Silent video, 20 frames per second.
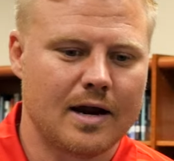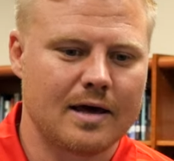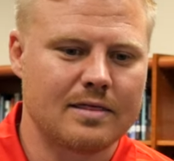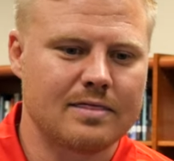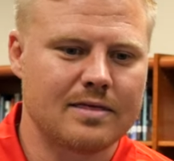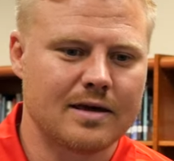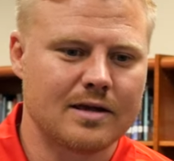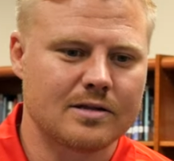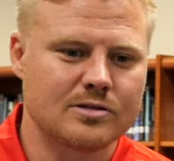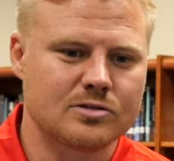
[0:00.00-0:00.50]
I
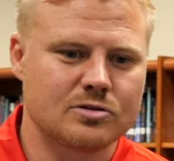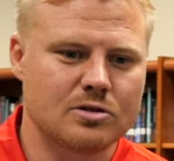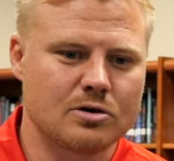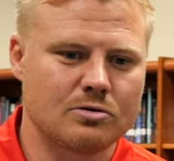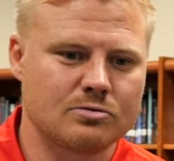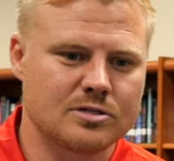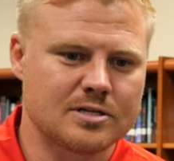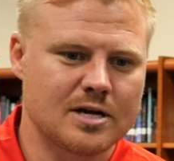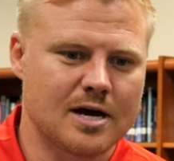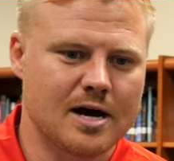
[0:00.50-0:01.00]
think it's
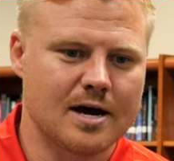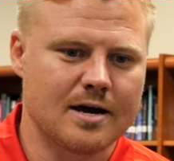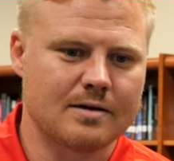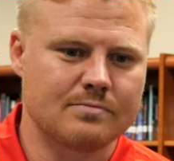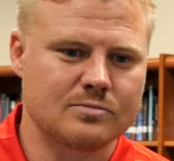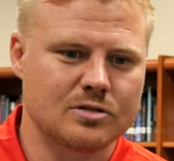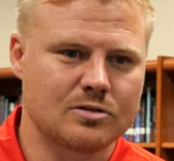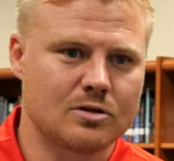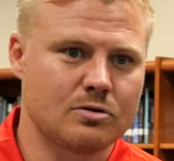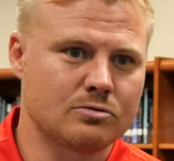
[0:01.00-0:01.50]
those
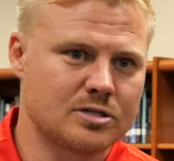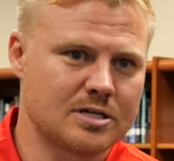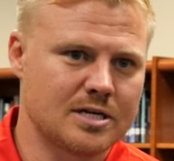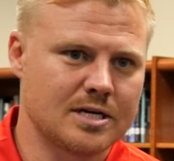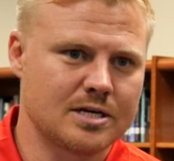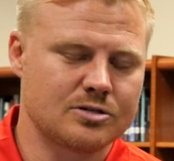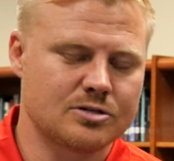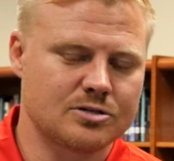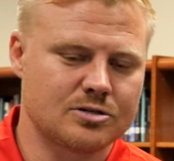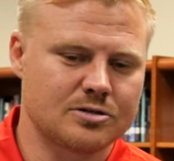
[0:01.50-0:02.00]
times and those
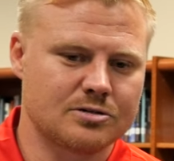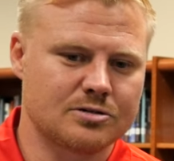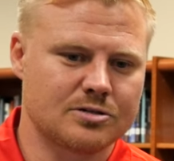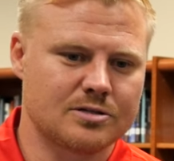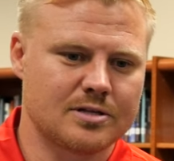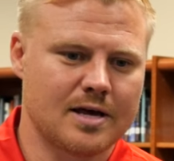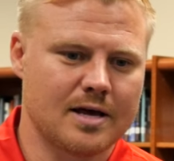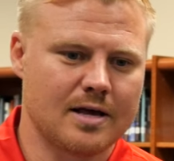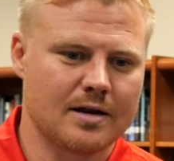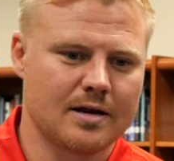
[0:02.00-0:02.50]

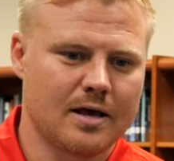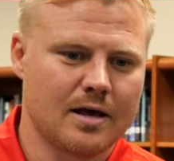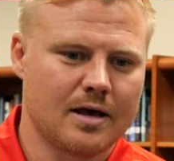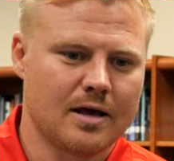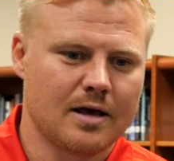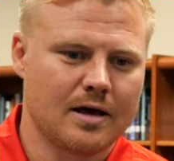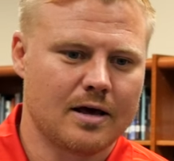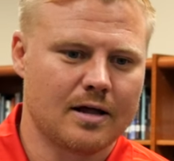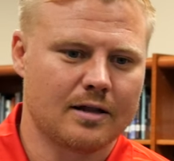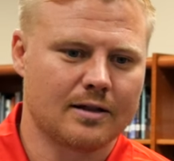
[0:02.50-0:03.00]
teachers that
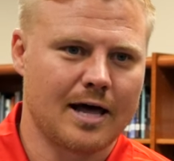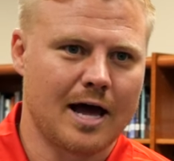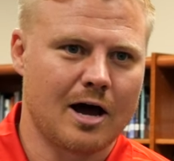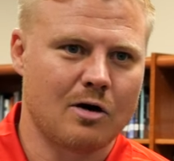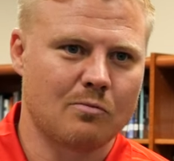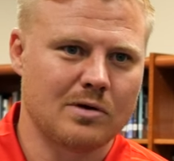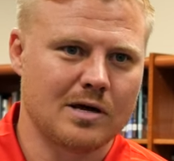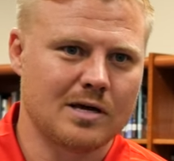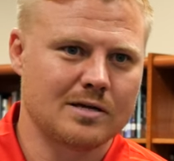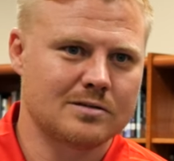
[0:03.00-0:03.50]

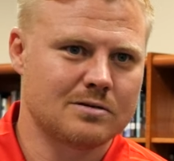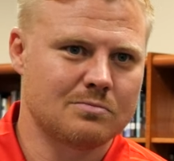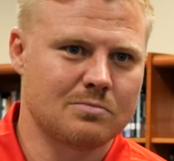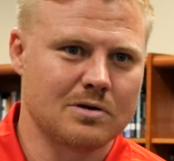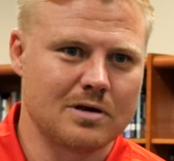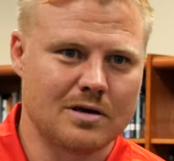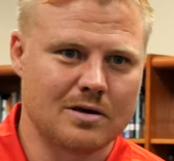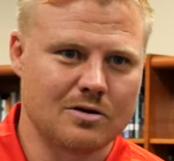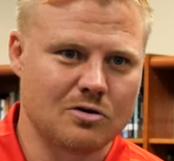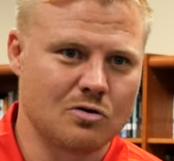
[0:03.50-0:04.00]
allow me to
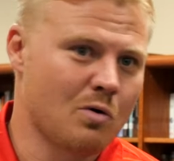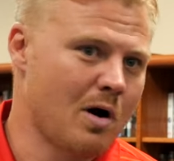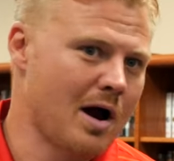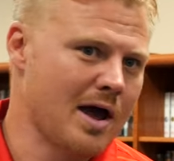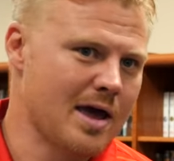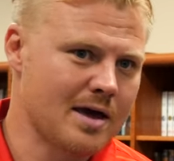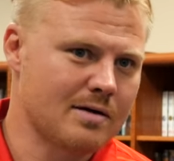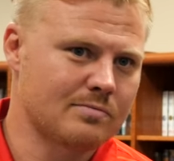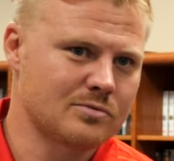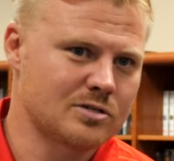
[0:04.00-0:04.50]
be who
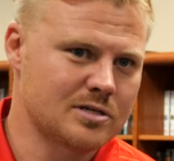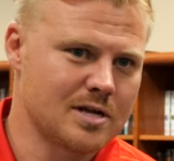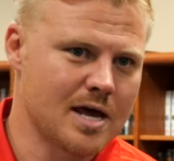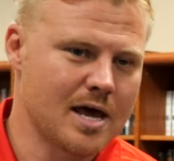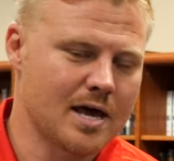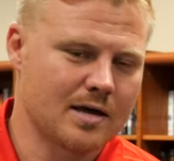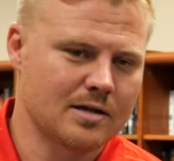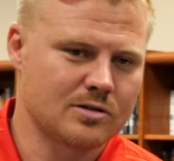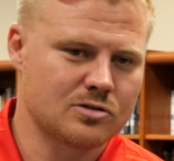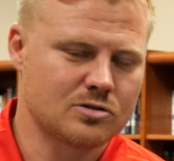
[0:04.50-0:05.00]
I am today.